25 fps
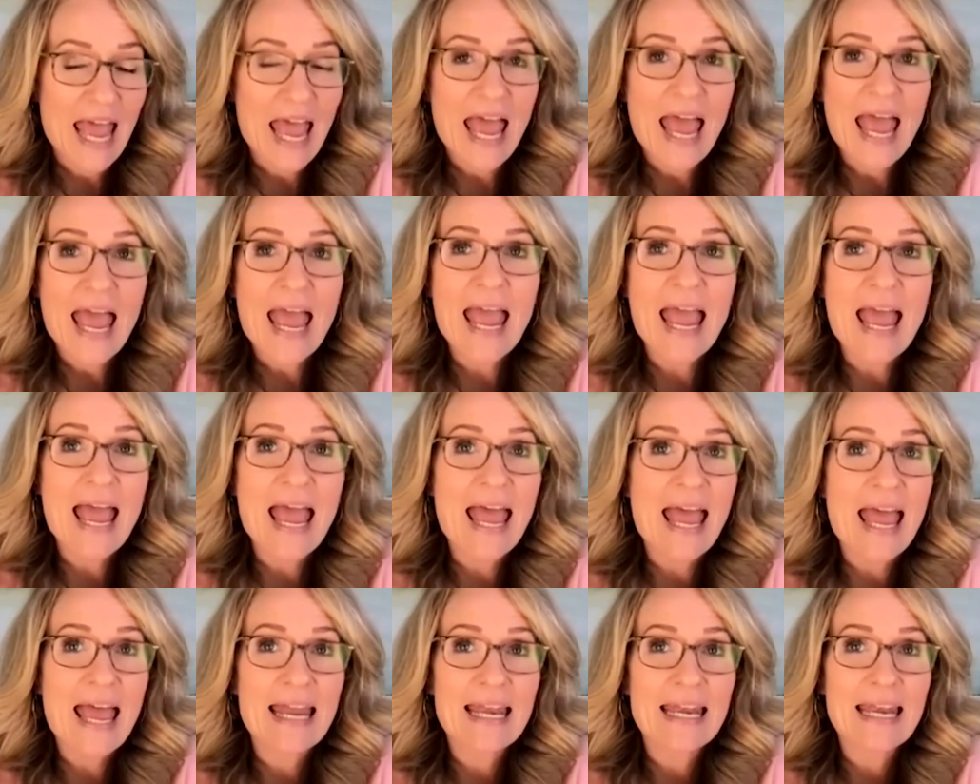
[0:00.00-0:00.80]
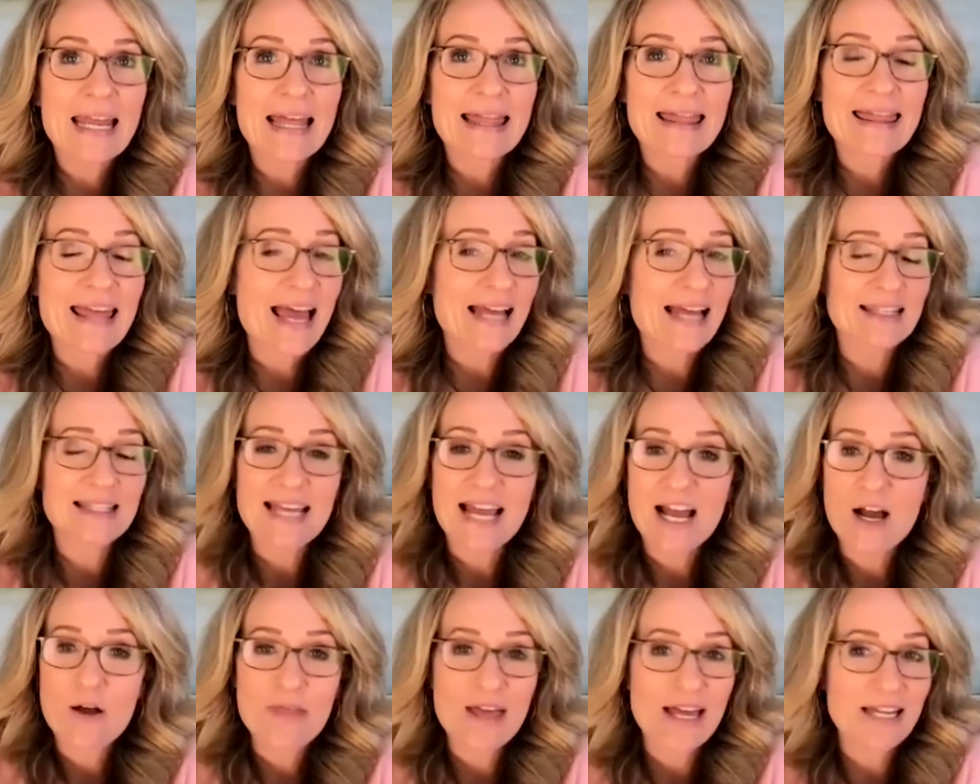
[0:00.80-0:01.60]
And that's
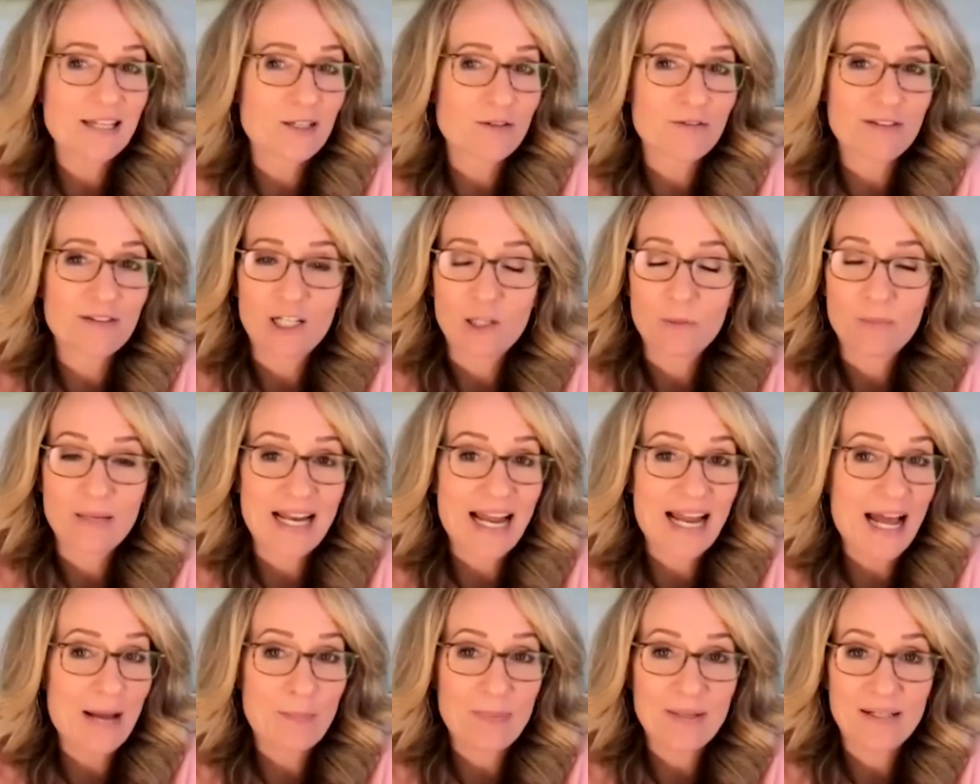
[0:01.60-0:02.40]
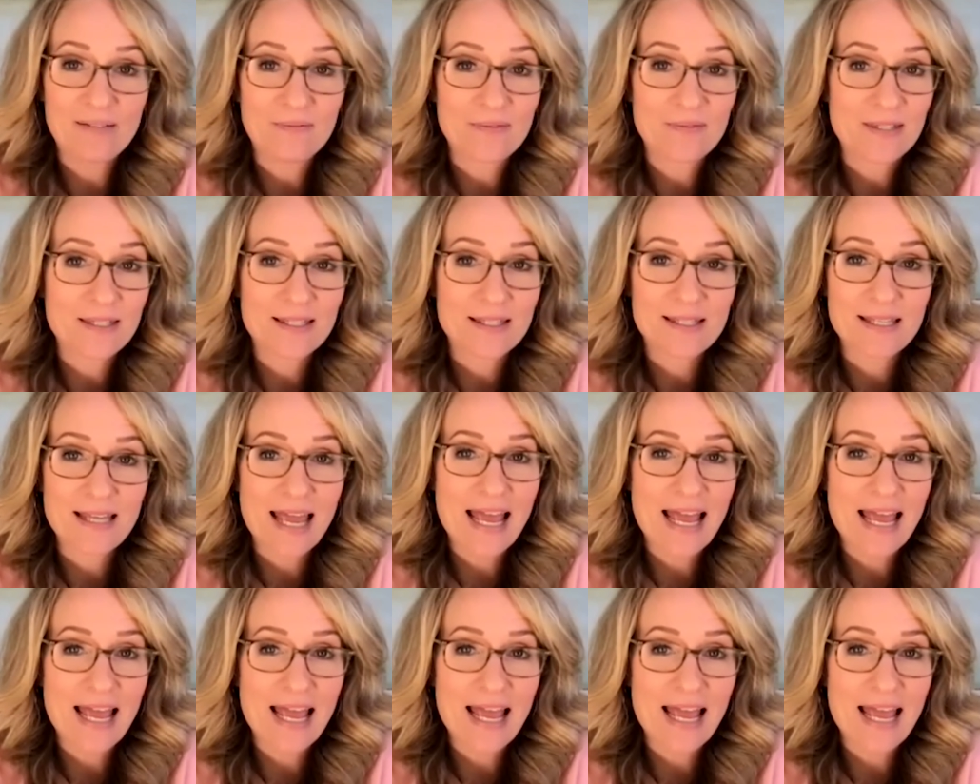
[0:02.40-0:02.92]
how that development happens.